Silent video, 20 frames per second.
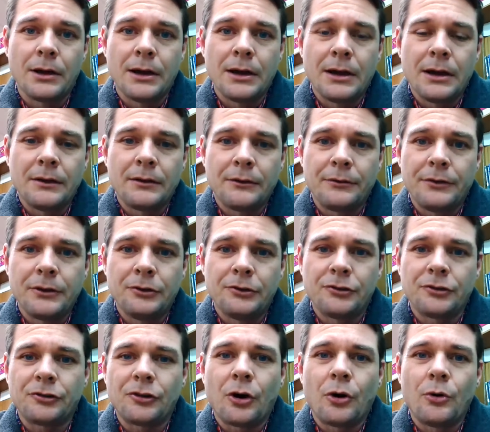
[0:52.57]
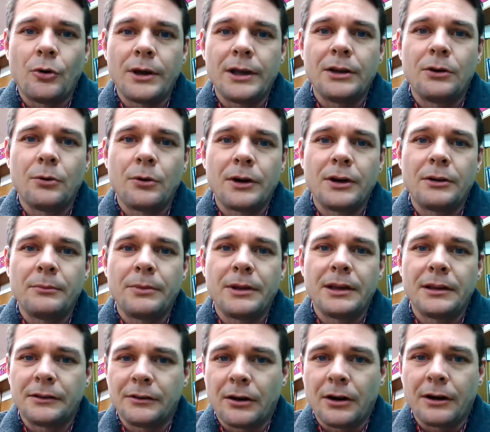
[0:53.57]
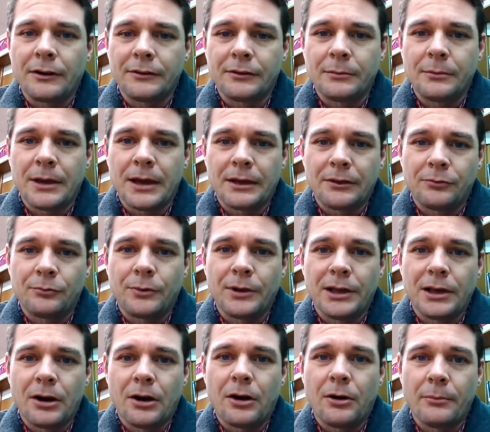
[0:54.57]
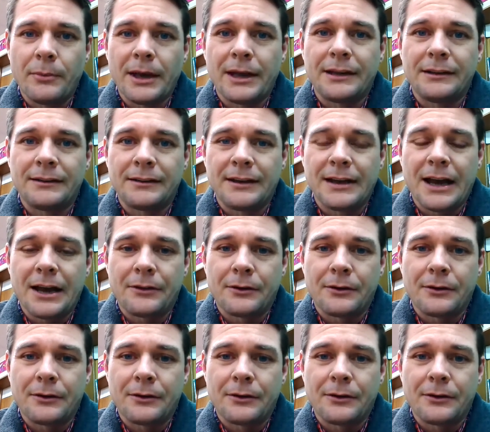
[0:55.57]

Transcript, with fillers: the future is only going to be as awesome as we all make it together.